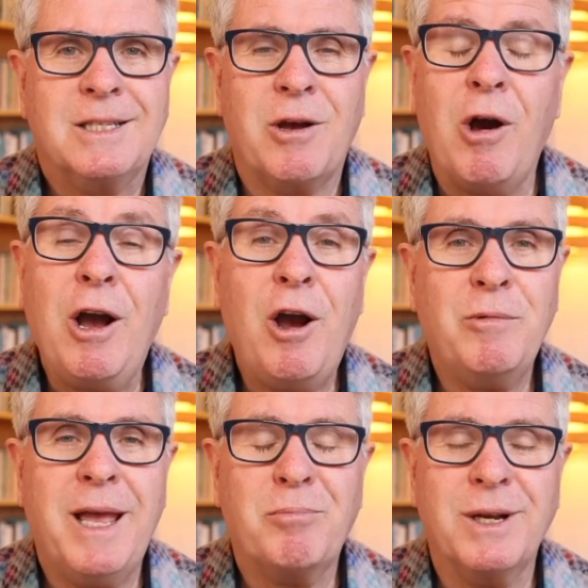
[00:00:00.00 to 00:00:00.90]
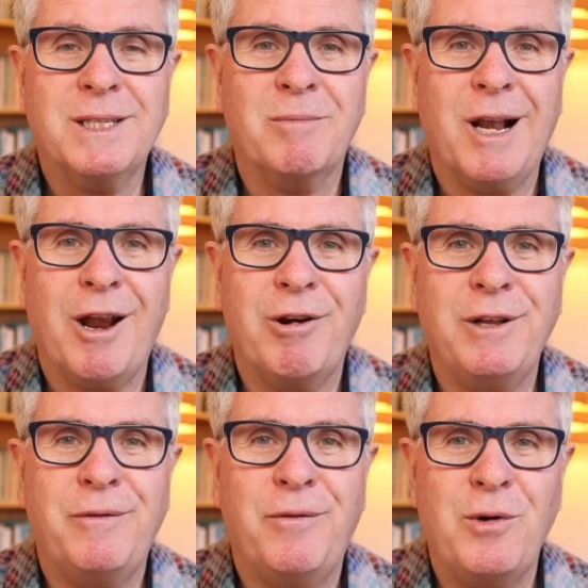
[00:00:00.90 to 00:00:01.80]
So I hope that brings some
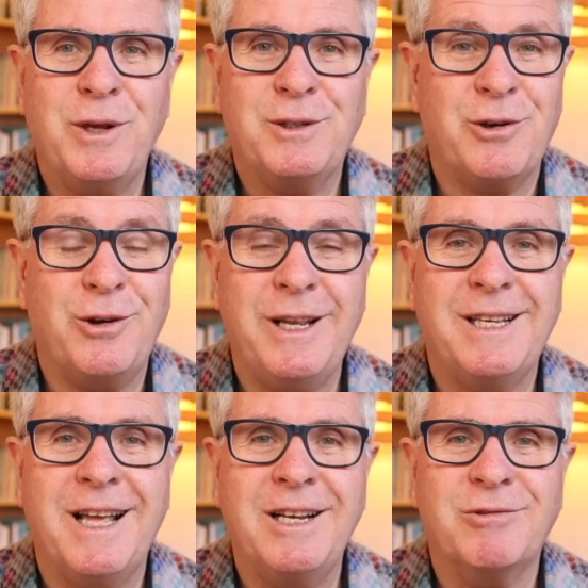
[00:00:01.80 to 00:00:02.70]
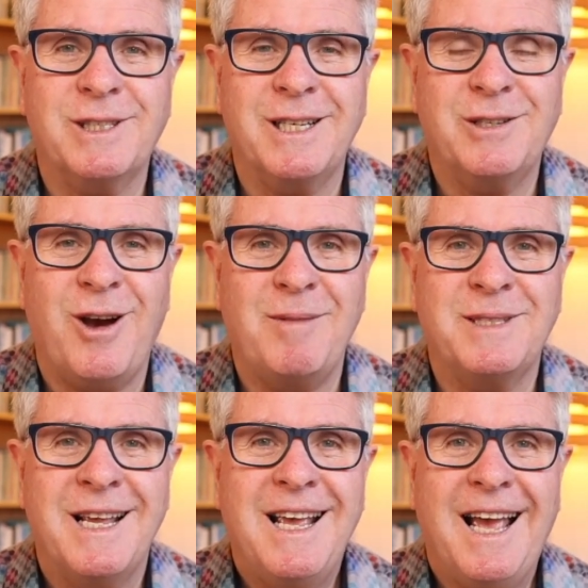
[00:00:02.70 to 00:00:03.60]
clarity for you. Certainly interesting
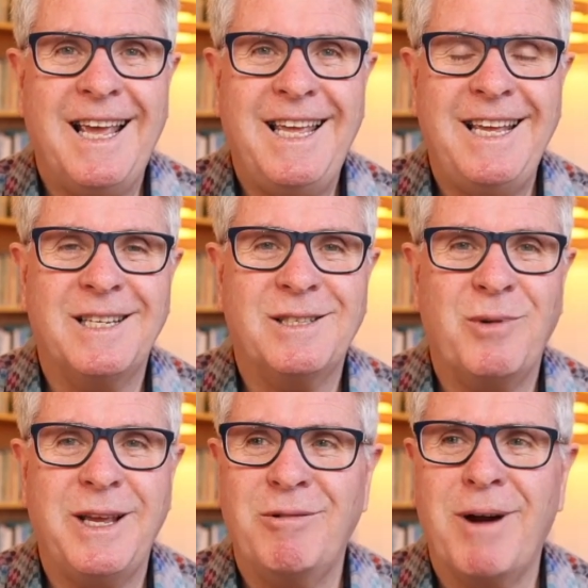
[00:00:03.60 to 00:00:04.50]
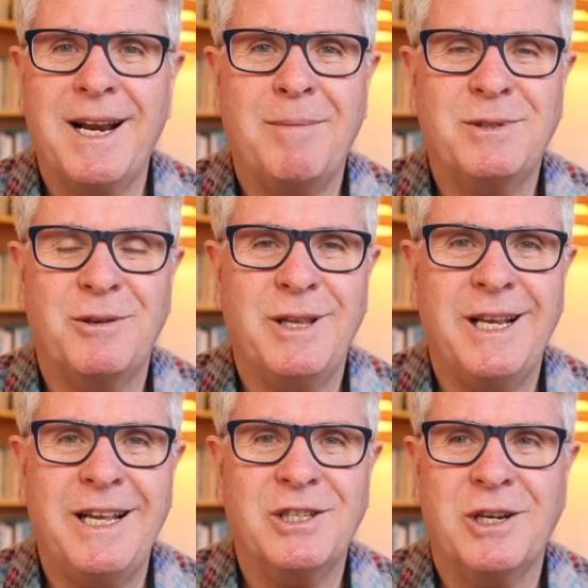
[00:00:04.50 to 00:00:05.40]
times ahead as we run up to
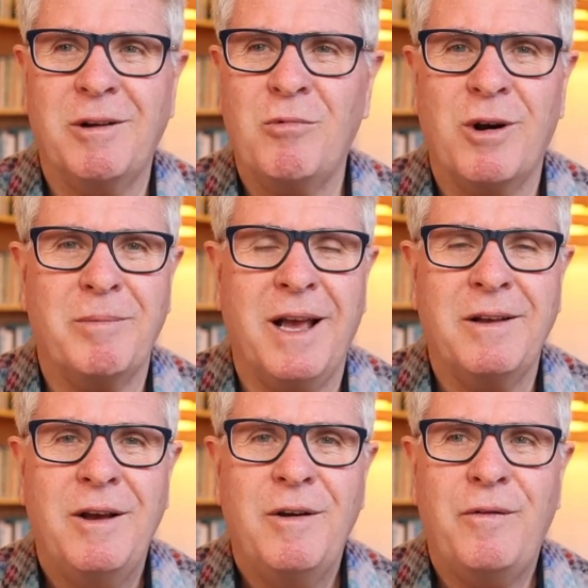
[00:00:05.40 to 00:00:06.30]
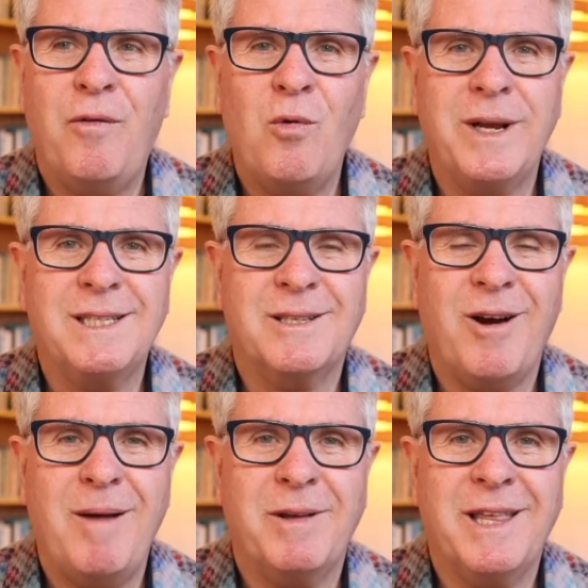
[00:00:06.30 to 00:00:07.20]
the election in about 4 weeks'
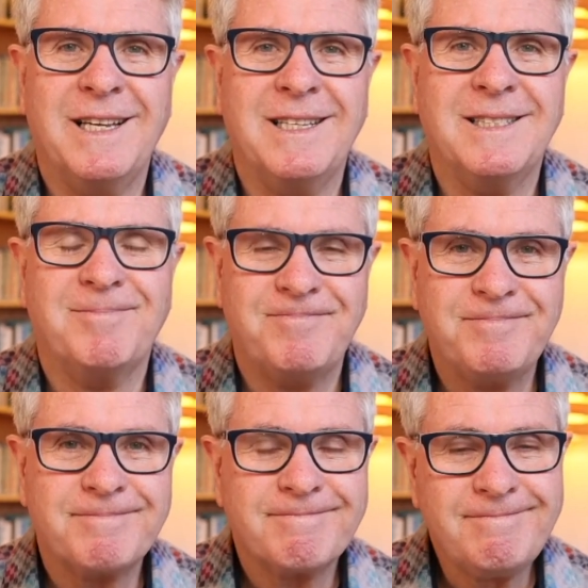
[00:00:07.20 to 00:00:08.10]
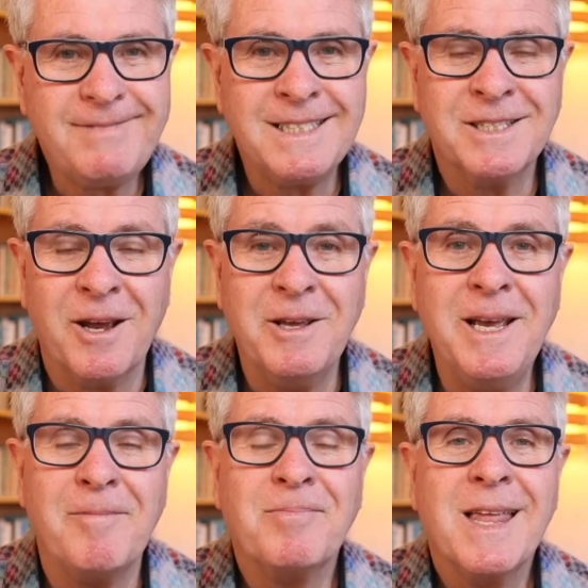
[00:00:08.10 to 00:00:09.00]
time, I think it is. So
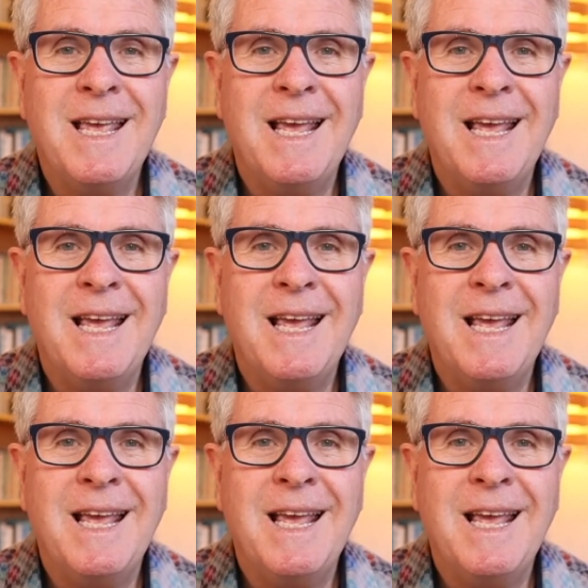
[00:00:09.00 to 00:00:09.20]
yeah,